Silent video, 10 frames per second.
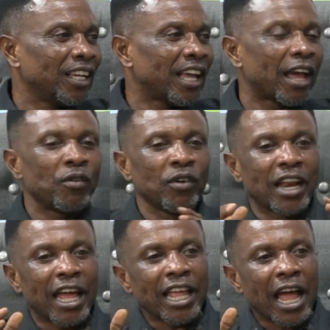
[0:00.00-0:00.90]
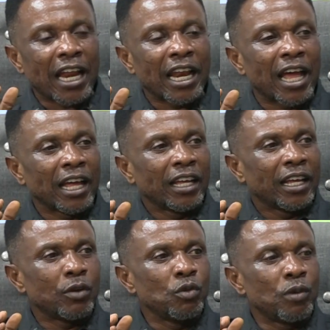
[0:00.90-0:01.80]
enu na ya na
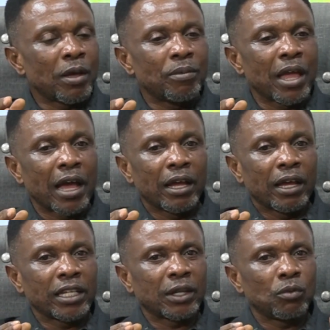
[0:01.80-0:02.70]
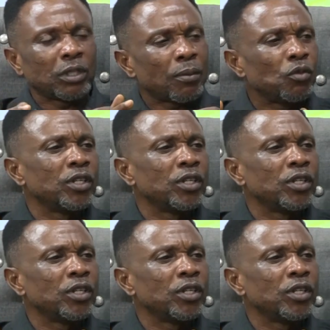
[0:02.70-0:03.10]
edu ba bi a ese se bu di